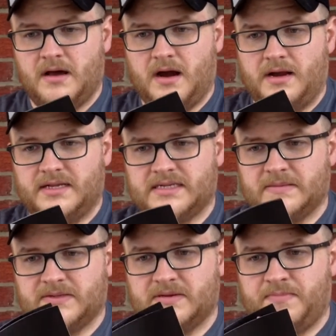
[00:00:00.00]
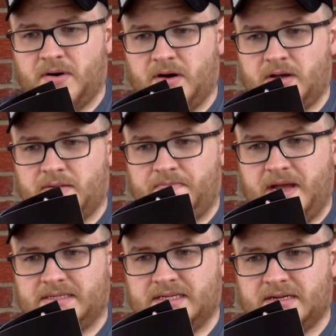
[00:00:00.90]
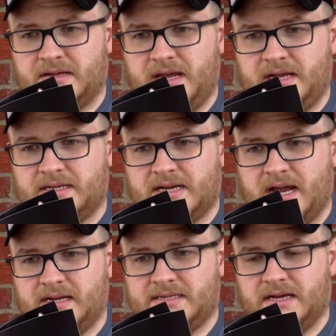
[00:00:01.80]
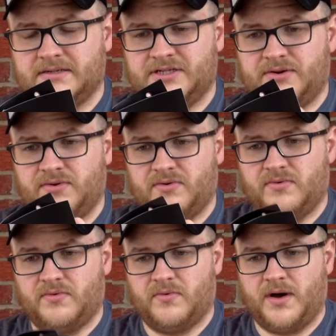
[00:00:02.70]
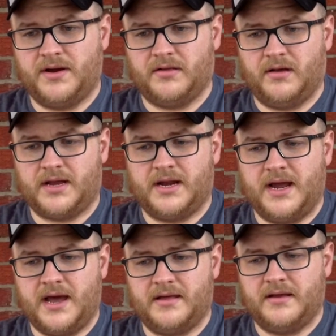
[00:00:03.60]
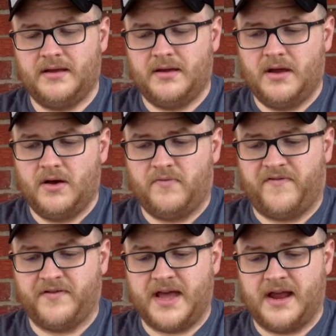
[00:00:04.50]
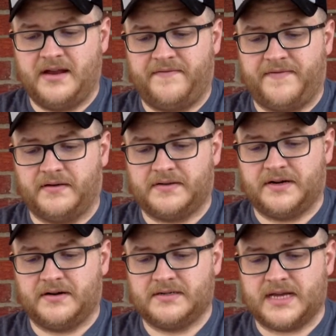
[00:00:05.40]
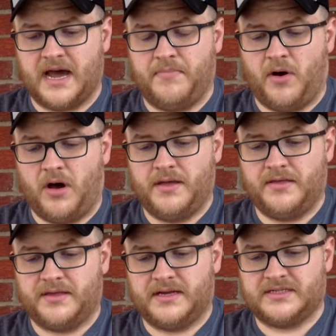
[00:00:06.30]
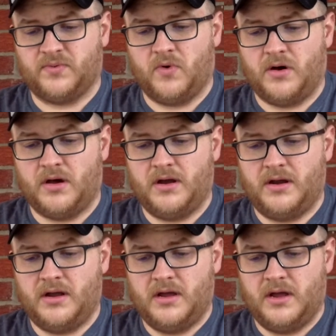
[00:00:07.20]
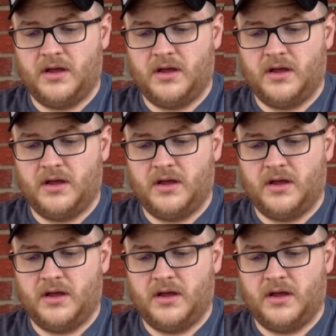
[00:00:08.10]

All right, this comes with a book. Basically, kind of tells you what you're looking at for the ND filters. I bought this one